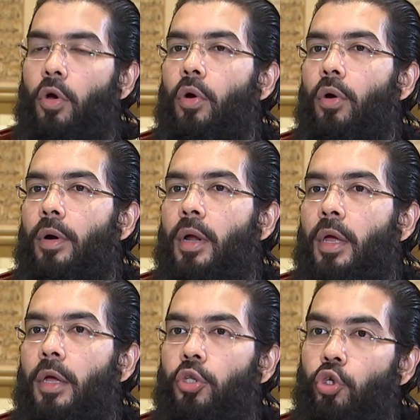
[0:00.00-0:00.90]
or
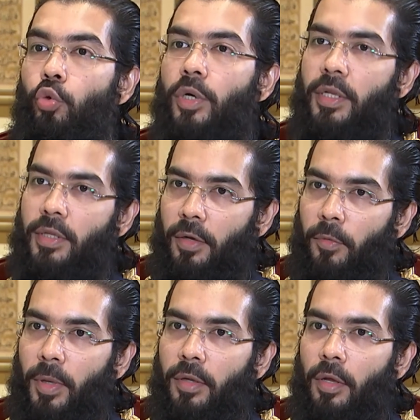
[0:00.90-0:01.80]
true
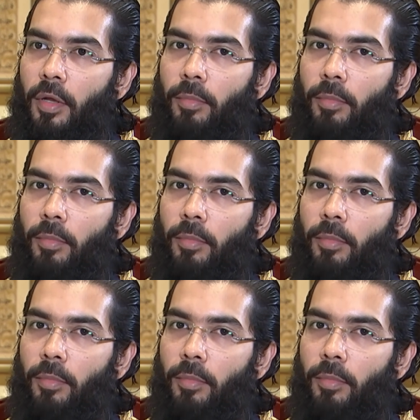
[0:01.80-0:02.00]
contentment,